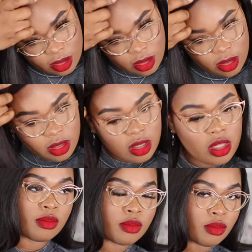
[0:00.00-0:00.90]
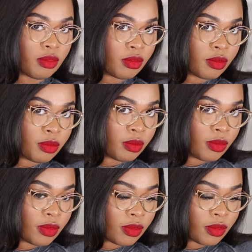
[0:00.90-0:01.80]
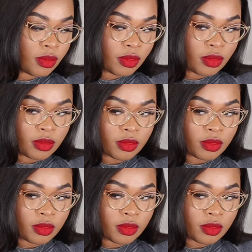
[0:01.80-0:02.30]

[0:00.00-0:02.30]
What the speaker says: Nothing is said.